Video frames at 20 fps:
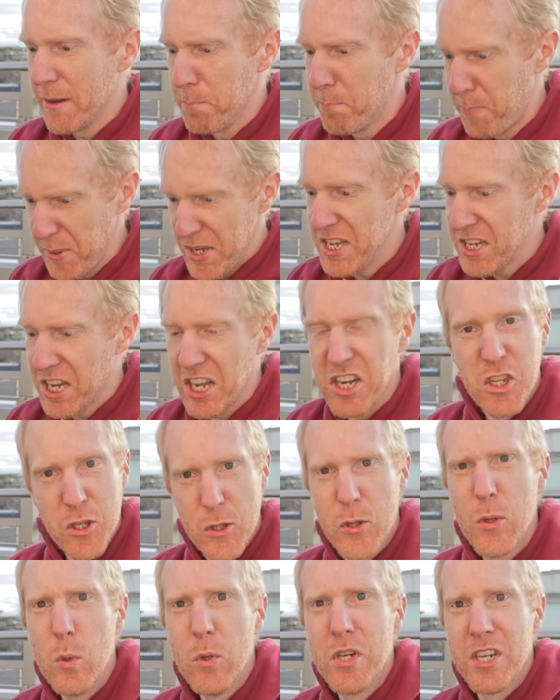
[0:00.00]
and big and
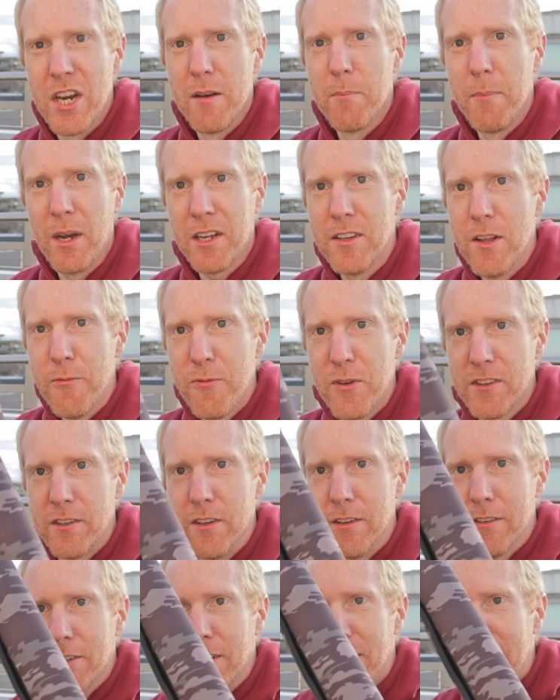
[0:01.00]
huge and
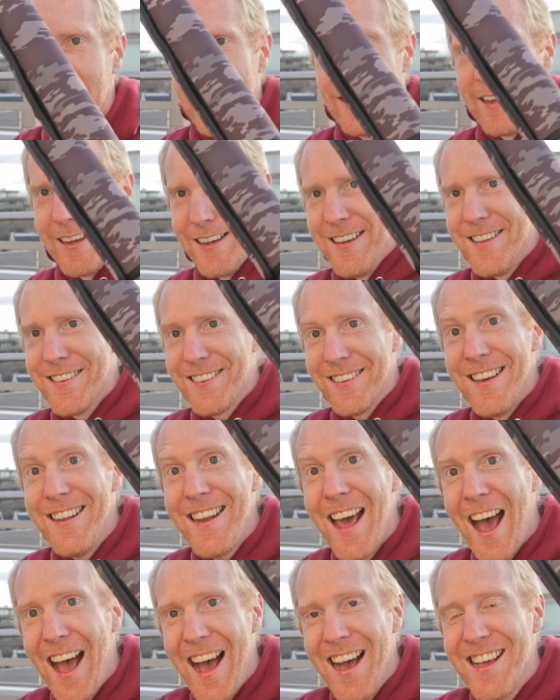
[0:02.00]
magnificent, is
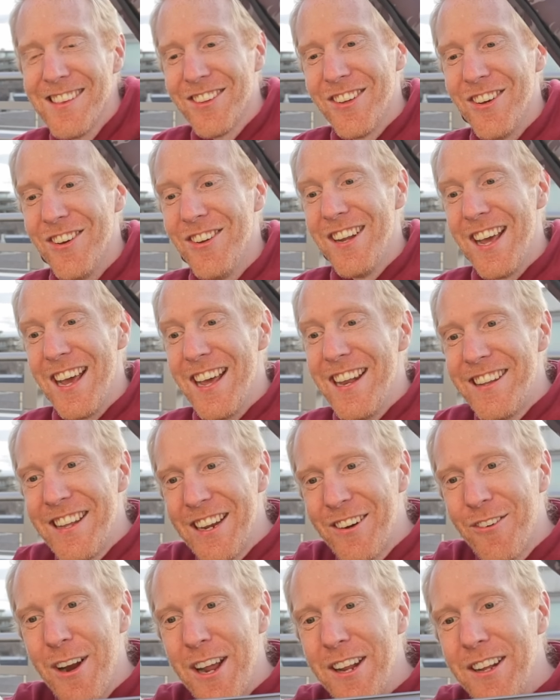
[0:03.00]
it has an
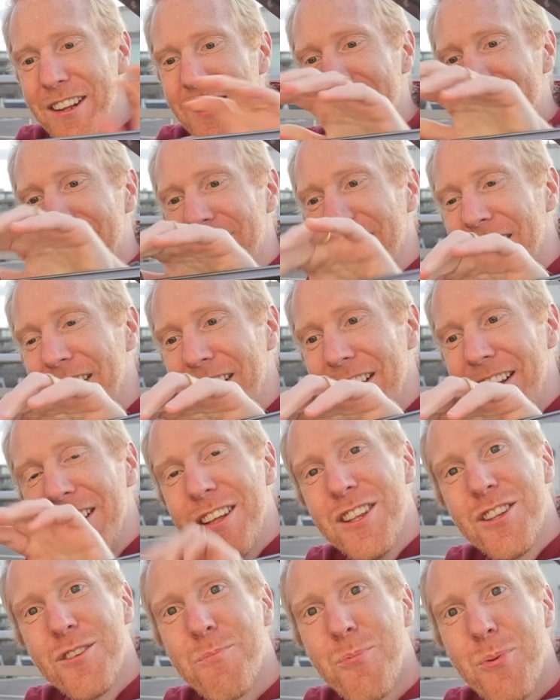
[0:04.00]
integrated
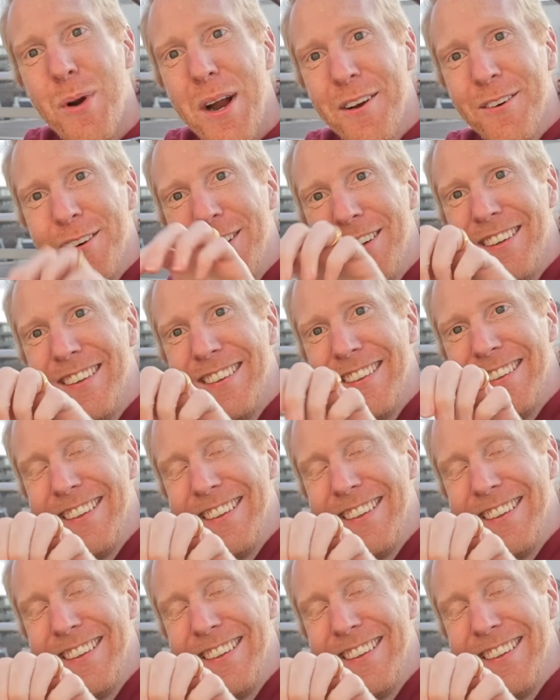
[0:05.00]
spreader